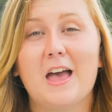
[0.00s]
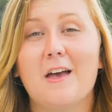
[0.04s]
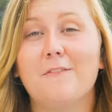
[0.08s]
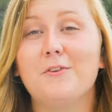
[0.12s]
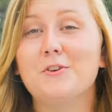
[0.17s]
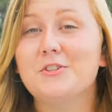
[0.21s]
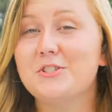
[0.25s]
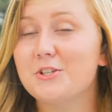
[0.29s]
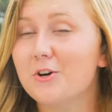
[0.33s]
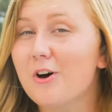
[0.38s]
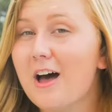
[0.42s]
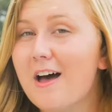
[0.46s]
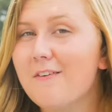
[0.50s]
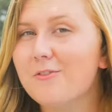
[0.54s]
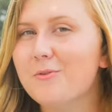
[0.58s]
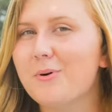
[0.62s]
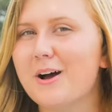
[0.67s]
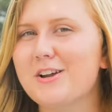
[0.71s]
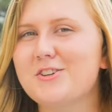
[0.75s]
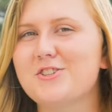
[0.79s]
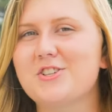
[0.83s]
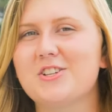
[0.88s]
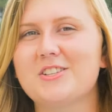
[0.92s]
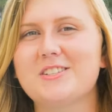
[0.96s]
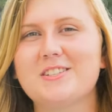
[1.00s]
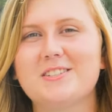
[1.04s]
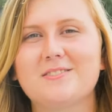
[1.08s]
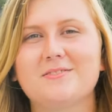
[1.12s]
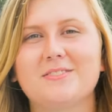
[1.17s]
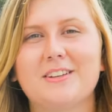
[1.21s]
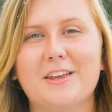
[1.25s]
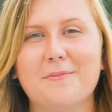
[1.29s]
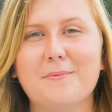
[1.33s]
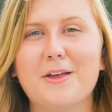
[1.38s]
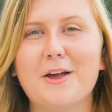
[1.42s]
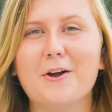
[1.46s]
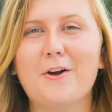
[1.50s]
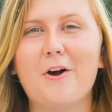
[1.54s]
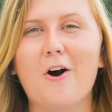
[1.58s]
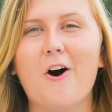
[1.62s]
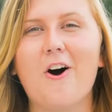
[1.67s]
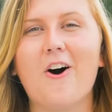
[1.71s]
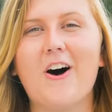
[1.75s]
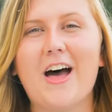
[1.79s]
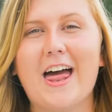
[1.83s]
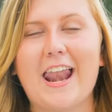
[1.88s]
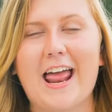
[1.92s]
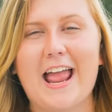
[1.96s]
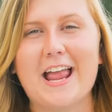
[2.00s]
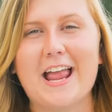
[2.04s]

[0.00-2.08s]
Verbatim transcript: If you still have questions, give me a call at